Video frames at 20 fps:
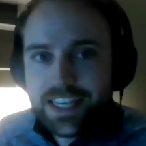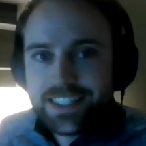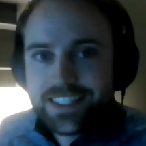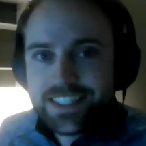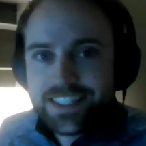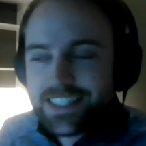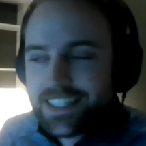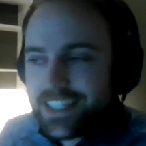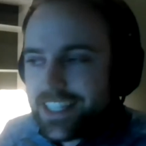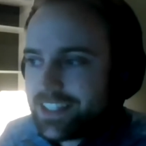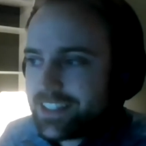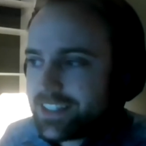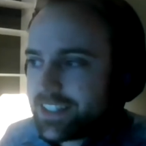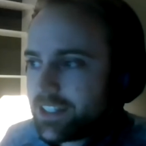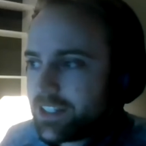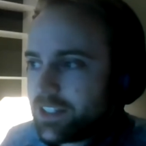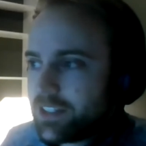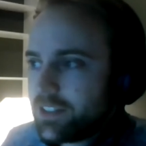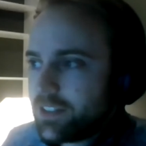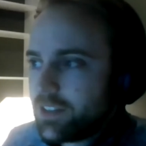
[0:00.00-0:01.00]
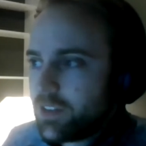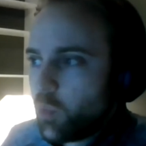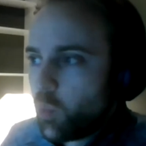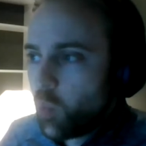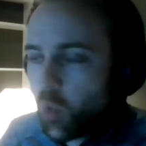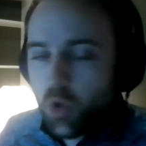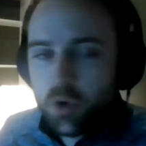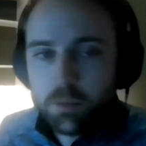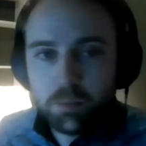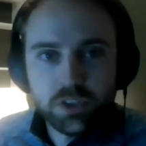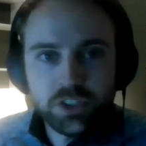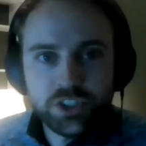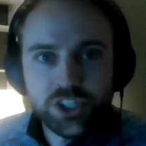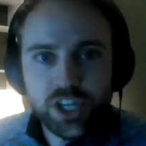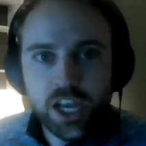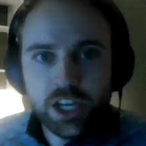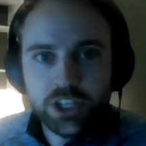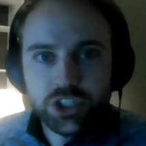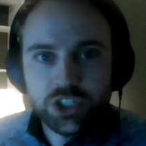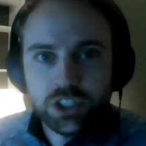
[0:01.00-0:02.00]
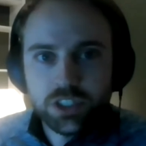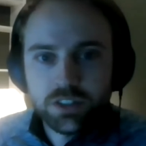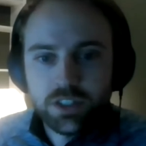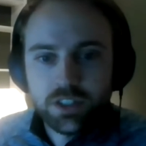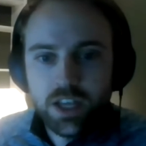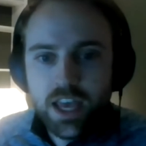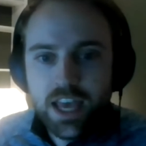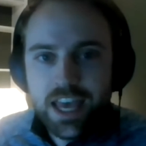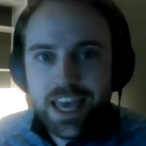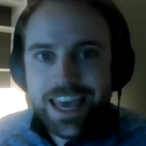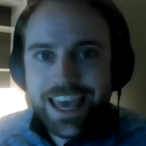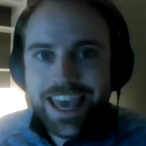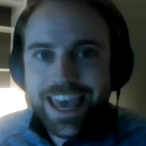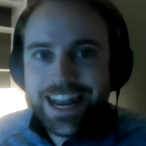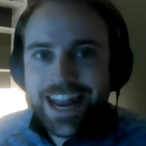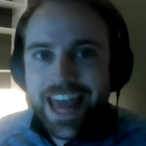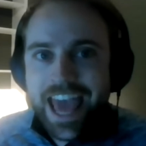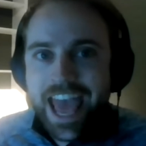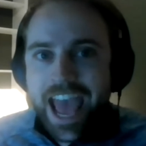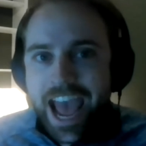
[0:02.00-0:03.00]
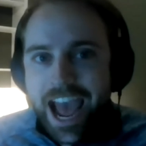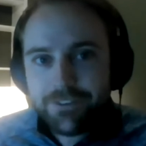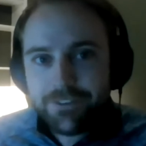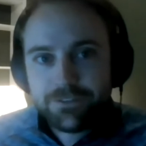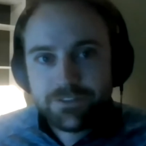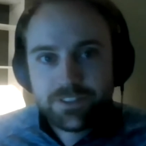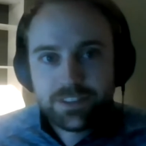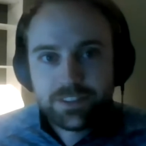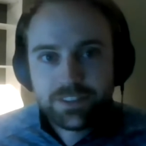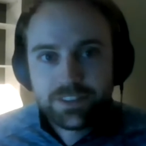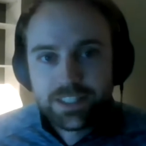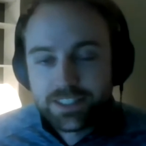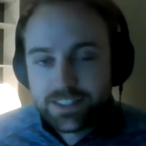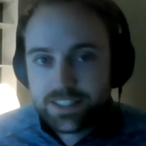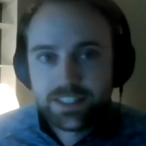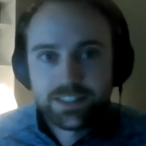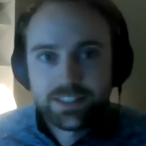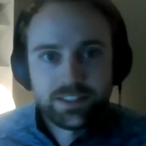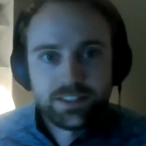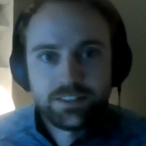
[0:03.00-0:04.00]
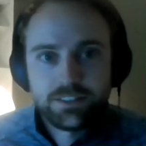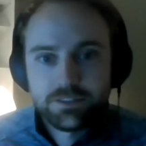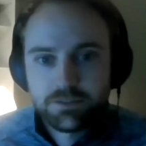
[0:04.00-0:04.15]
his season WAR projection in half the season.